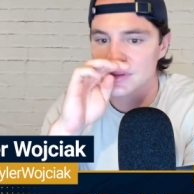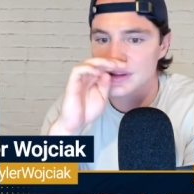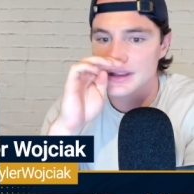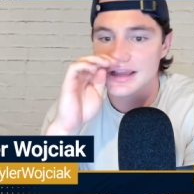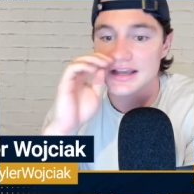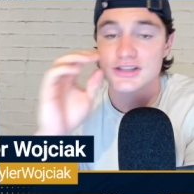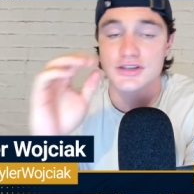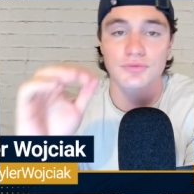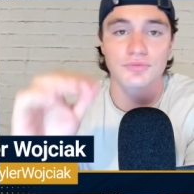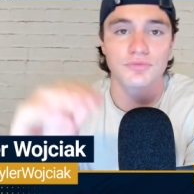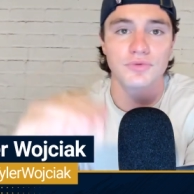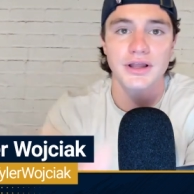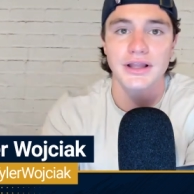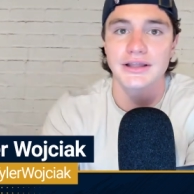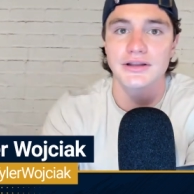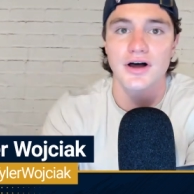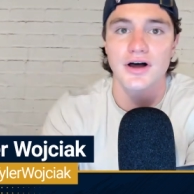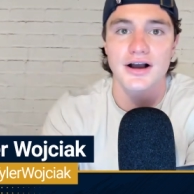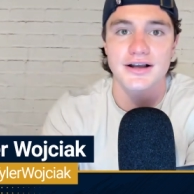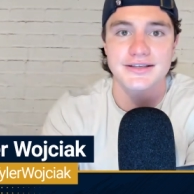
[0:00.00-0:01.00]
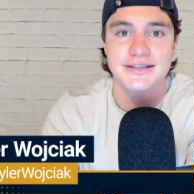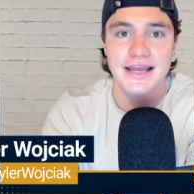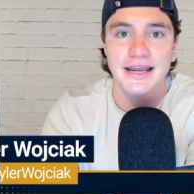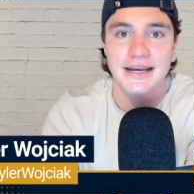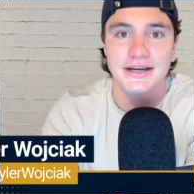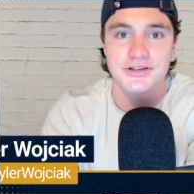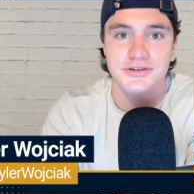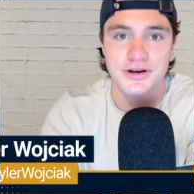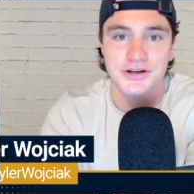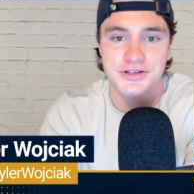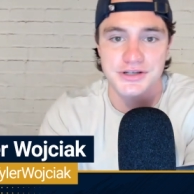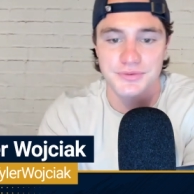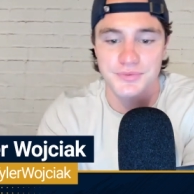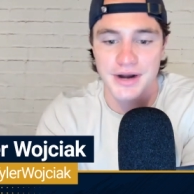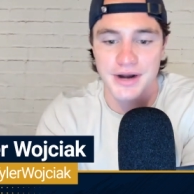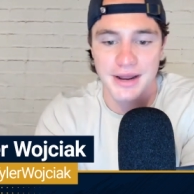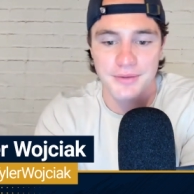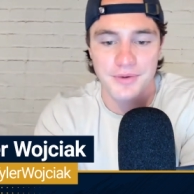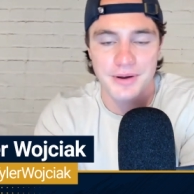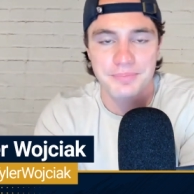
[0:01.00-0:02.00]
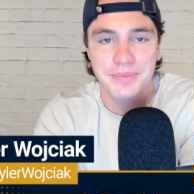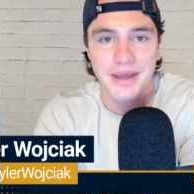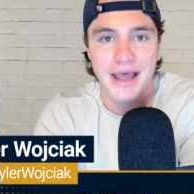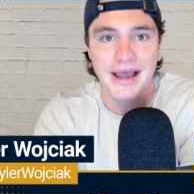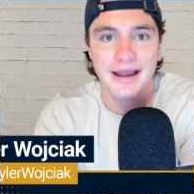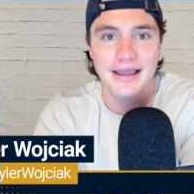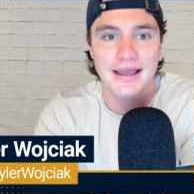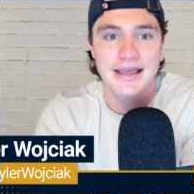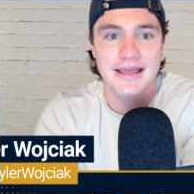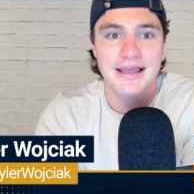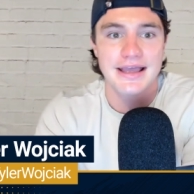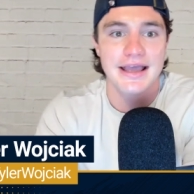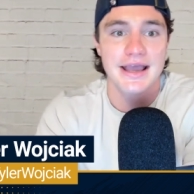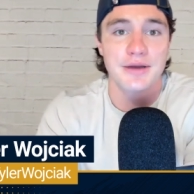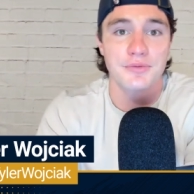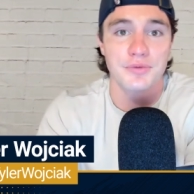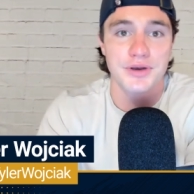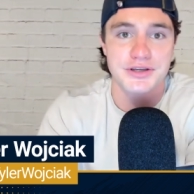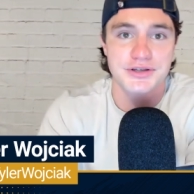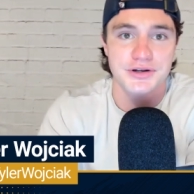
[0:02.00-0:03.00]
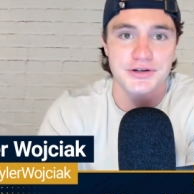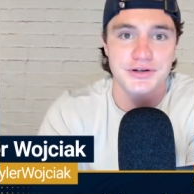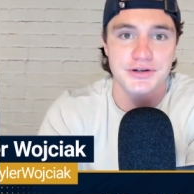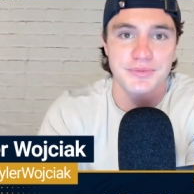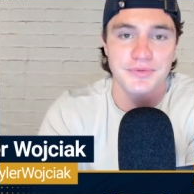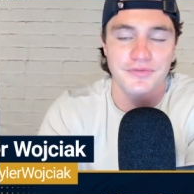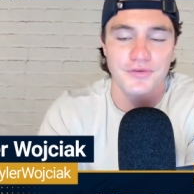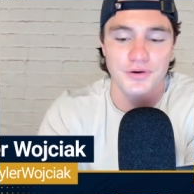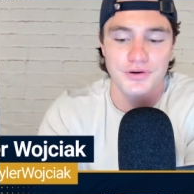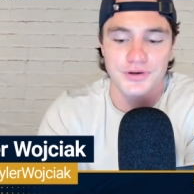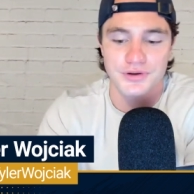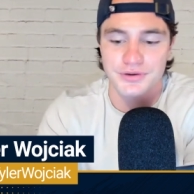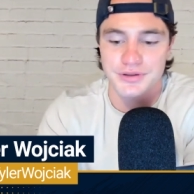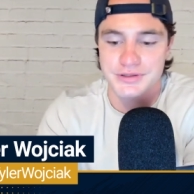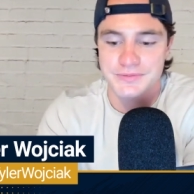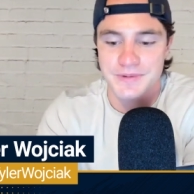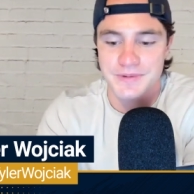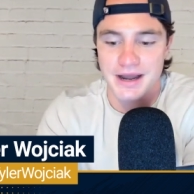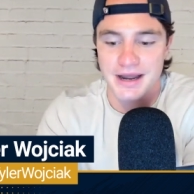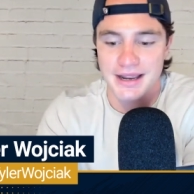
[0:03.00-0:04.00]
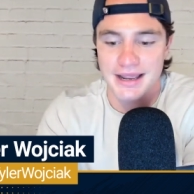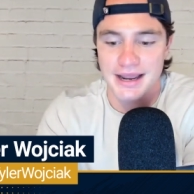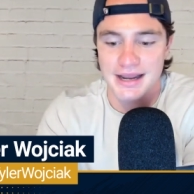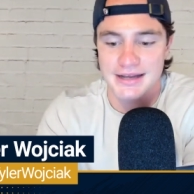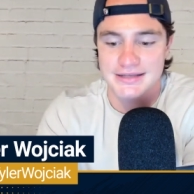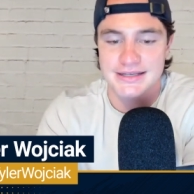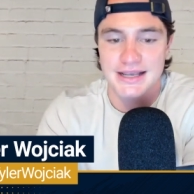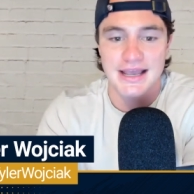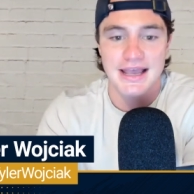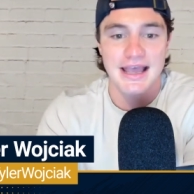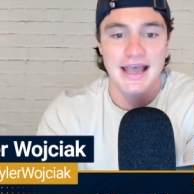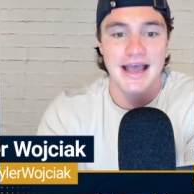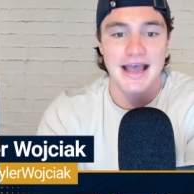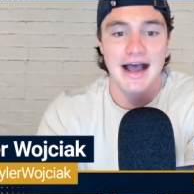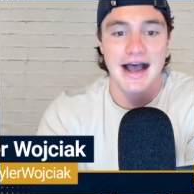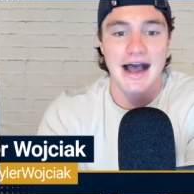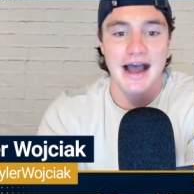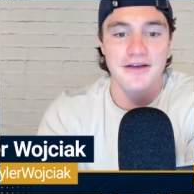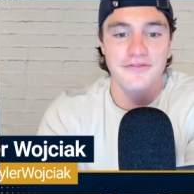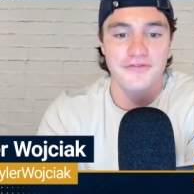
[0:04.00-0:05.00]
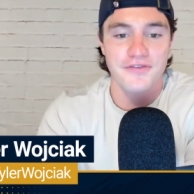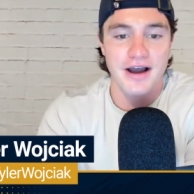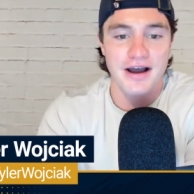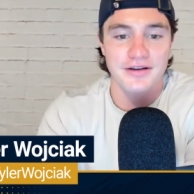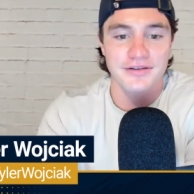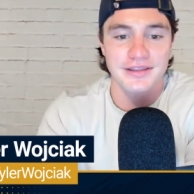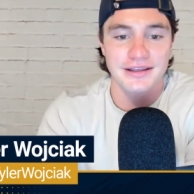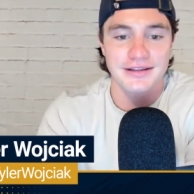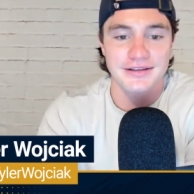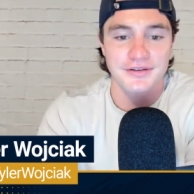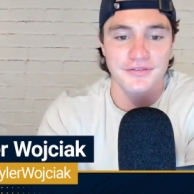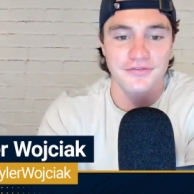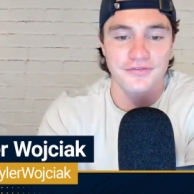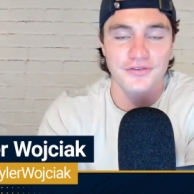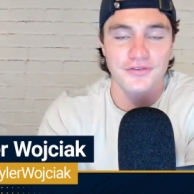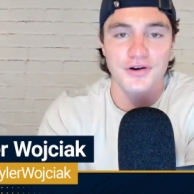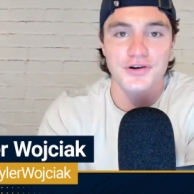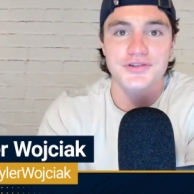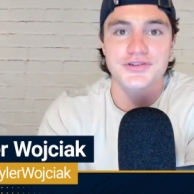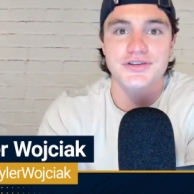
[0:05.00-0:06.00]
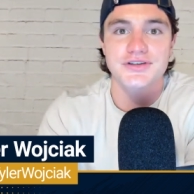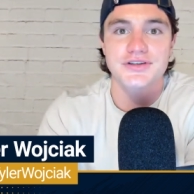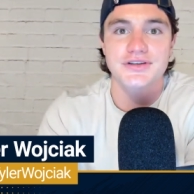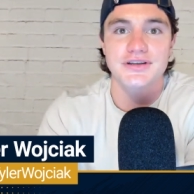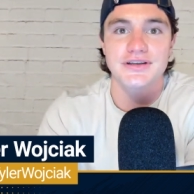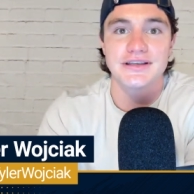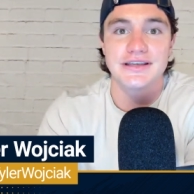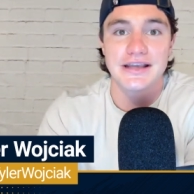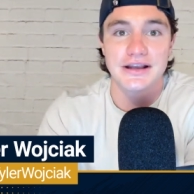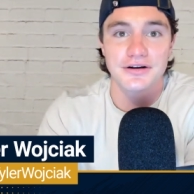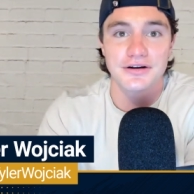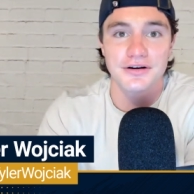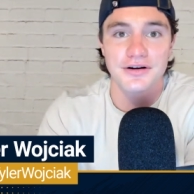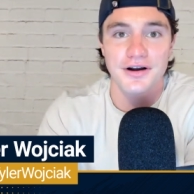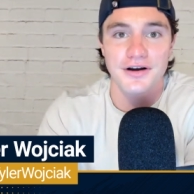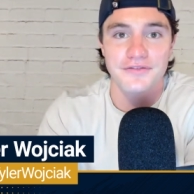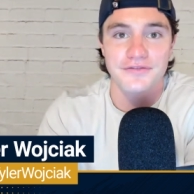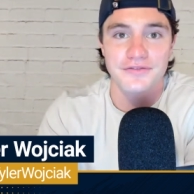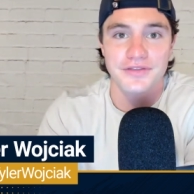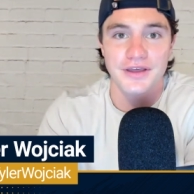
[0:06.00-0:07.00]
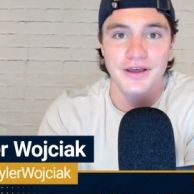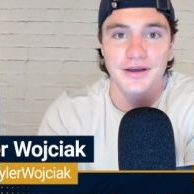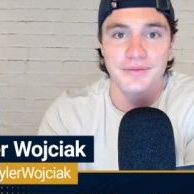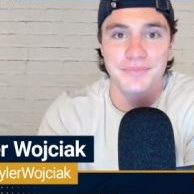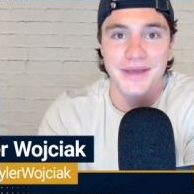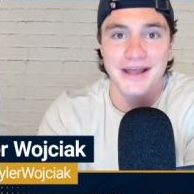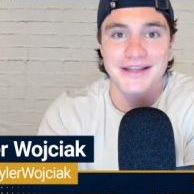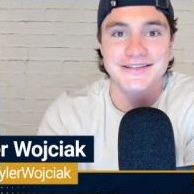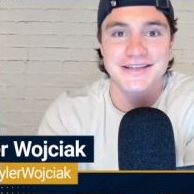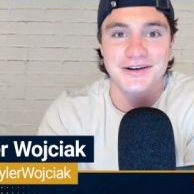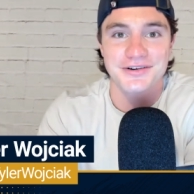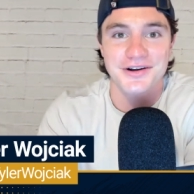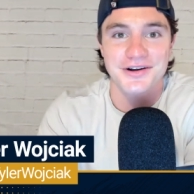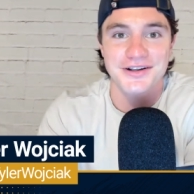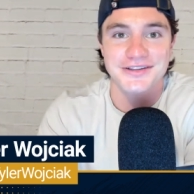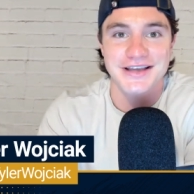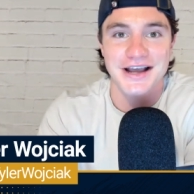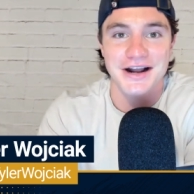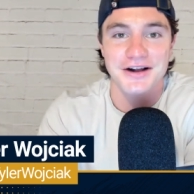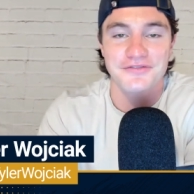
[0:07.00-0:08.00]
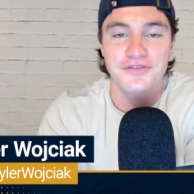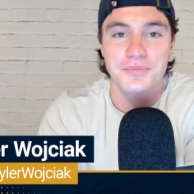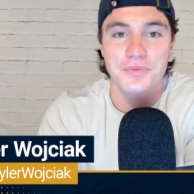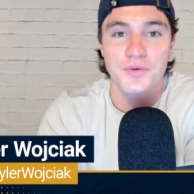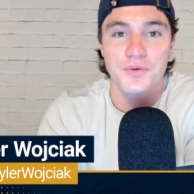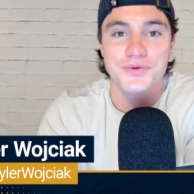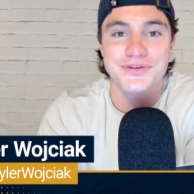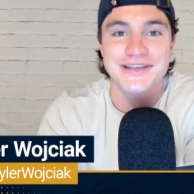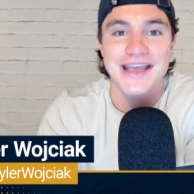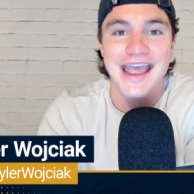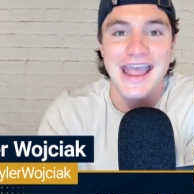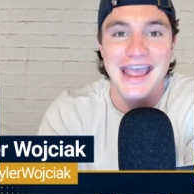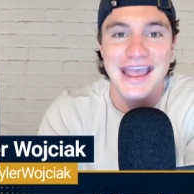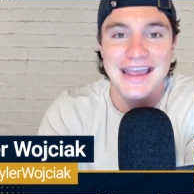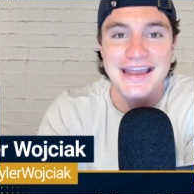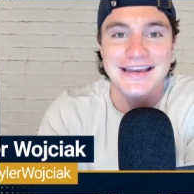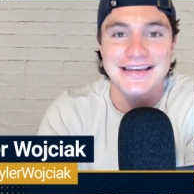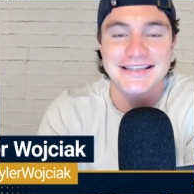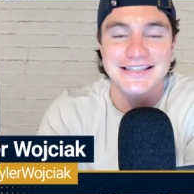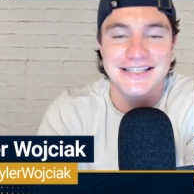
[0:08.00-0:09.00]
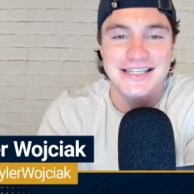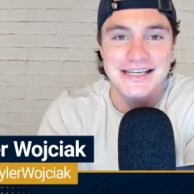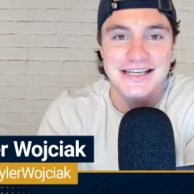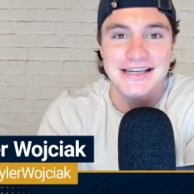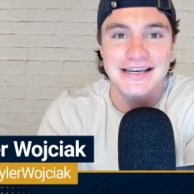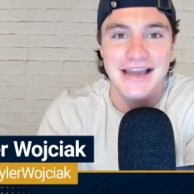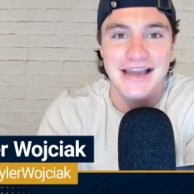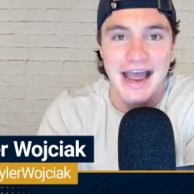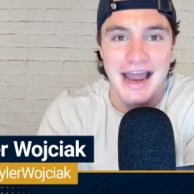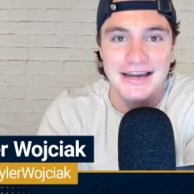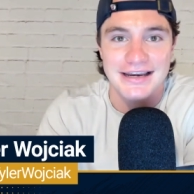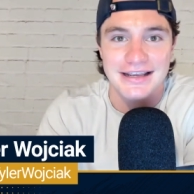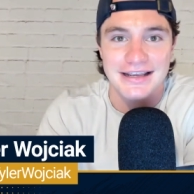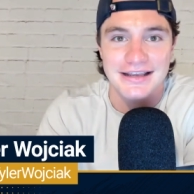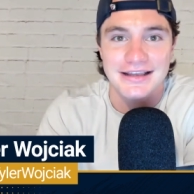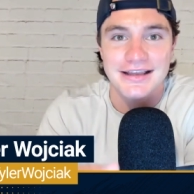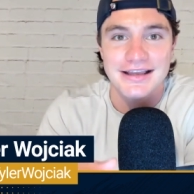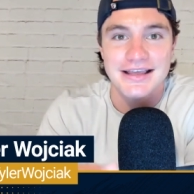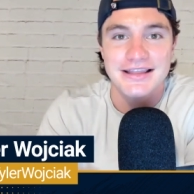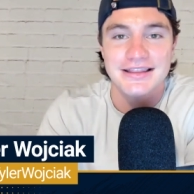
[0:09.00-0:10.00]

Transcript: it's a really long-standing tradition. When I went back and researched it before doing this podcast, I found that the first year of the men's inter-hall tackle football was eighteen ninety.